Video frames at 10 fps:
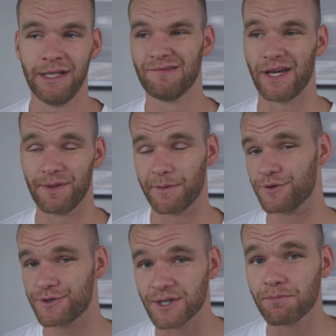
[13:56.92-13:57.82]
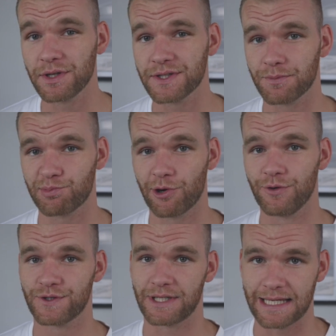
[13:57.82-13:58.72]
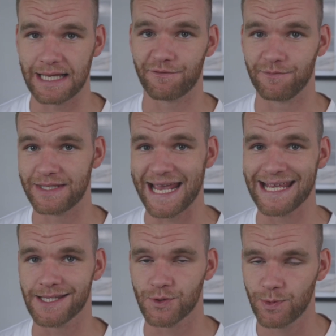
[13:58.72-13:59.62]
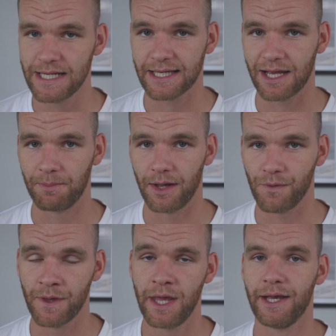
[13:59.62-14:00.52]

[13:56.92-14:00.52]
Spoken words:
and the most simplest approach to get from 10 to 20K a month,